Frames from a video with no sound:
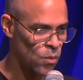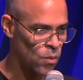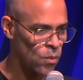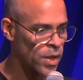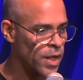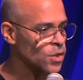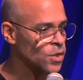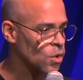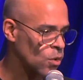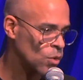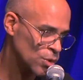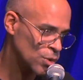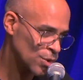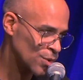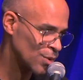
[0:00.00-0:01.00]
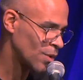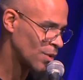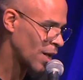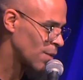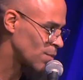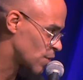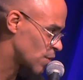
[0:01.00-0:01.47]
When I told her
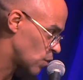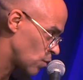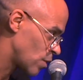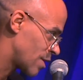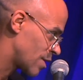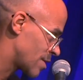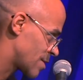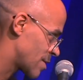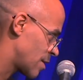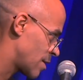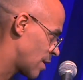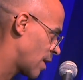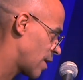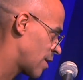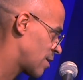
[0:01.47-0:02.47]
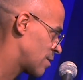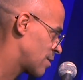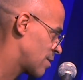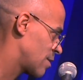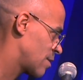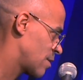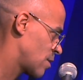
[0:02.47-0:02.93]
I was doing this tonight,
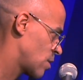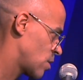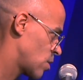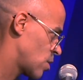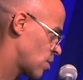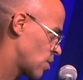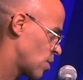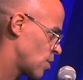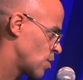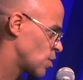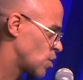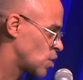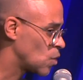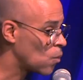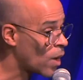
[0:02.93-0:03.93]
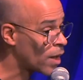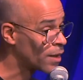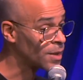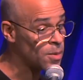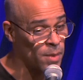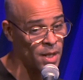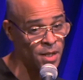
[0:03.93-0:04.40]
she
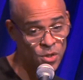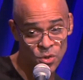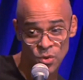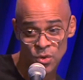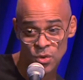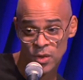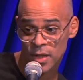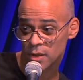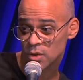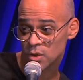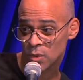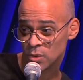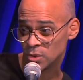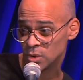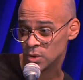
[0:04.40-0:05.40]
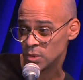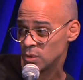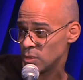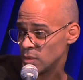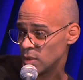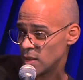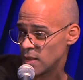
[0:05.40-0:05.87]
wanted to make sure that I told
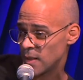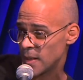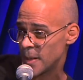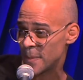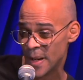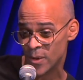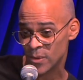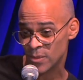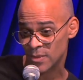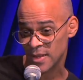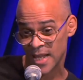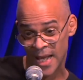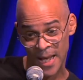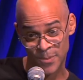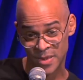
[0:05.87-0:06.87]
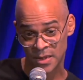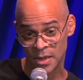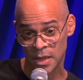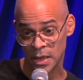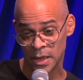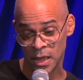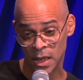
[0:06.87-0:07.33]
you about Captain
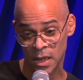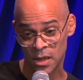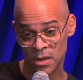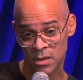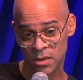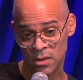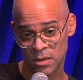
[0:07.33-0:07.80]
Clean